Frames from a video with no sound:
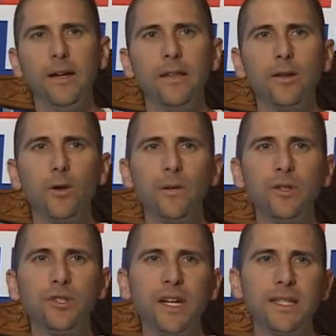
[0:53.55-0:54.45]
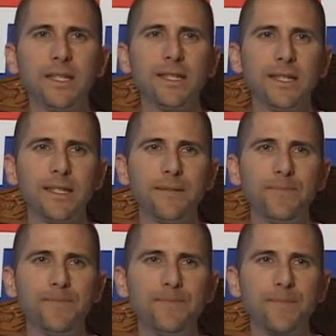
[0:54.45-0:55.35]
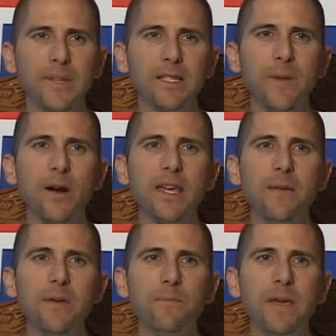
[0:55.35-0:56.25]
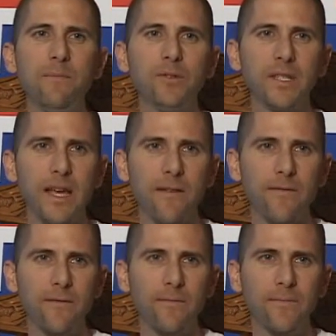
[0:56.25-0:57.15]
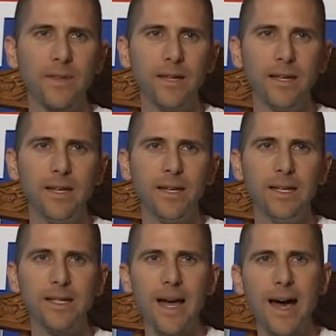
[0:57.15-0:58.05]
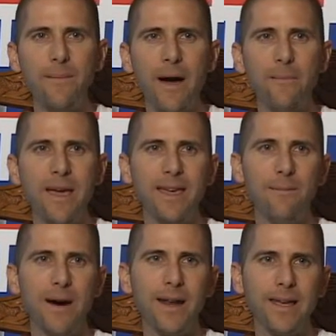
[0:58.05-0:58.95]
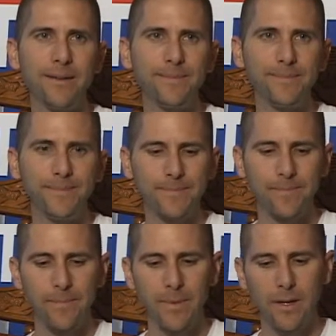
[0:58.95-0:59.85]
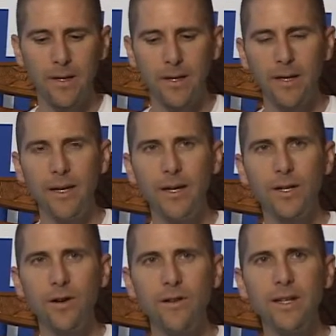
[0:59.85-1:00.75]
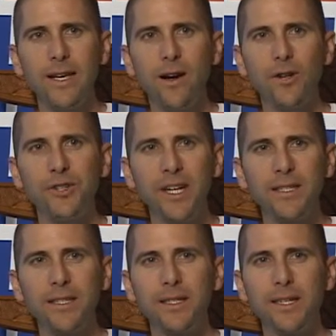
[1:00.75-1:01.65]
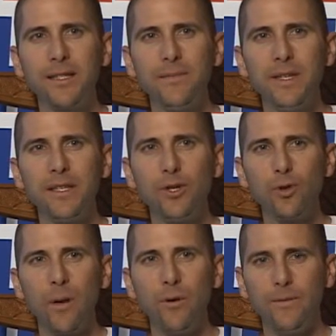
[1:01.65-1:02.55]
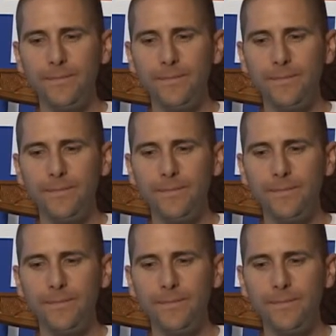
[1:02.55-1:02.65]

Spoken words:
The criminal justice system is about keeping people safe. It is not about making money. Currently, our justice system is in trouble.